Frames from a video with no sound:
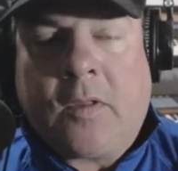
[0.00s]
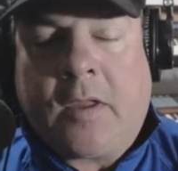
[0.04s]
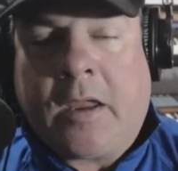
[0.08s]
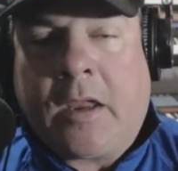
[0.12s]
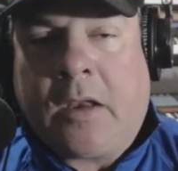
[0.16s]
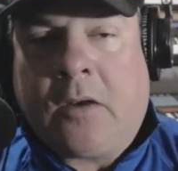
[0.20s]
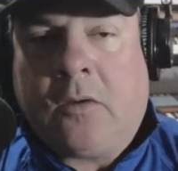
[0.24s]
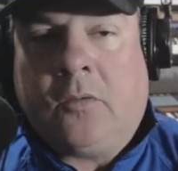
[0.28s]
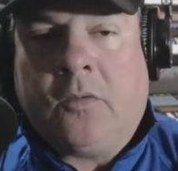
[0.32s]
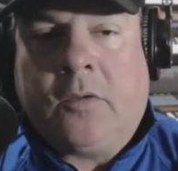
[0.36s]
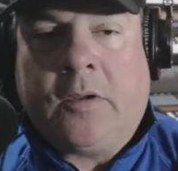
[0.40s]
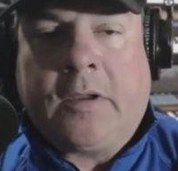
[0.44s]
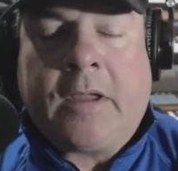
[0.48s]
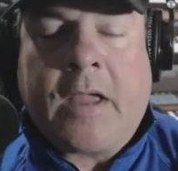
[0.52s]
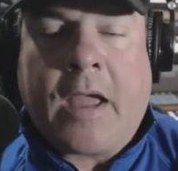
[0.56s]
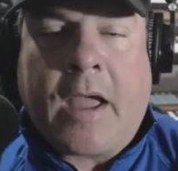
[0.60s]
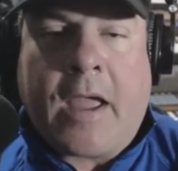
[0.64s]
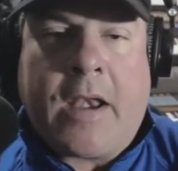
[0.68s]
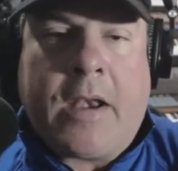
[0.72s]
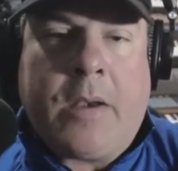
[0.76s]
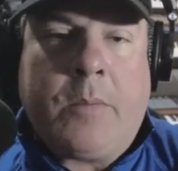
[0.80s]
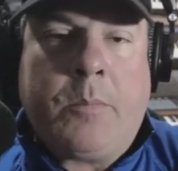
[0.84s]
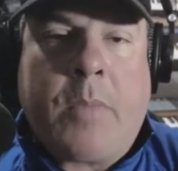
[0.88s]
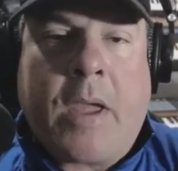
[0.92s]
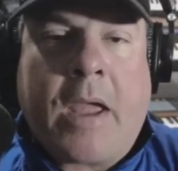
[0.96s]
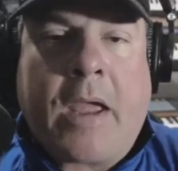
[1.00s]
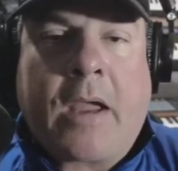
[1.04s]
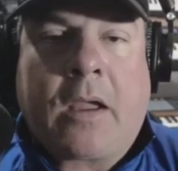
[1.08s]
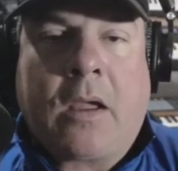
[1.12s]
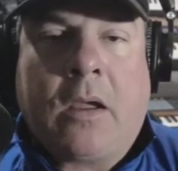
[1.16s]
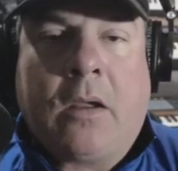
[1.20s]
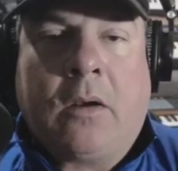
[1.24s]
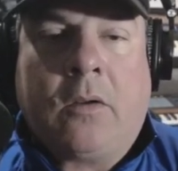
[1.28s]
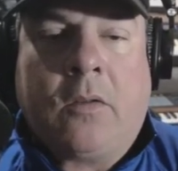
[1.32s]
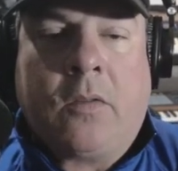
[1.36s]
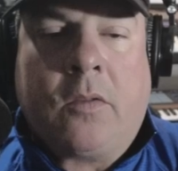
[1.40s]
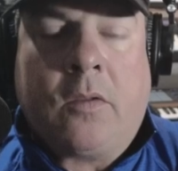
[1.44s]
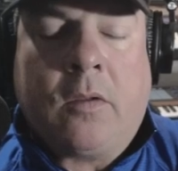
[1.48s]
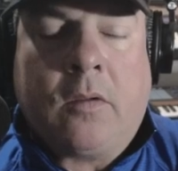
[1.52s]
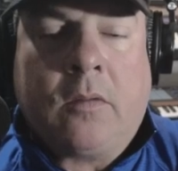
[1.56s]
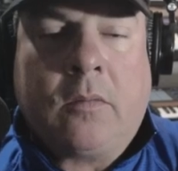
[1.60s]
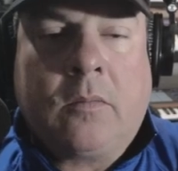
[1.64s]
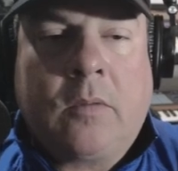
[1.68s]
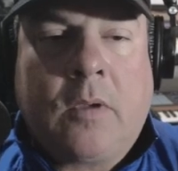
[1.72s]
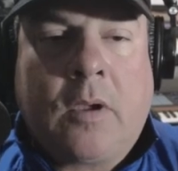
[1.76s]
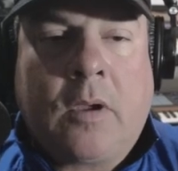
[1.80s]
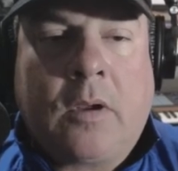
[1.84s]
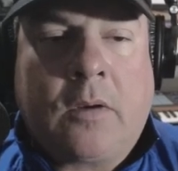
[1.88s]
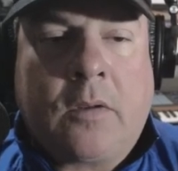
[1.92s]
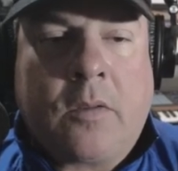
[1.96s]
handle to guide it back onto
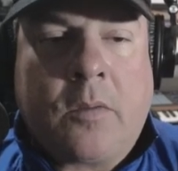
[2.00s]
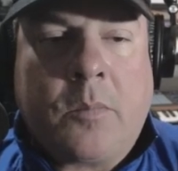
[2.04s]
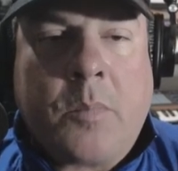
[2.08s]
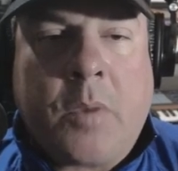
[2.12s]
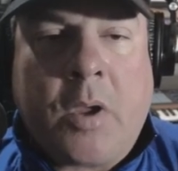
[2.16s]
the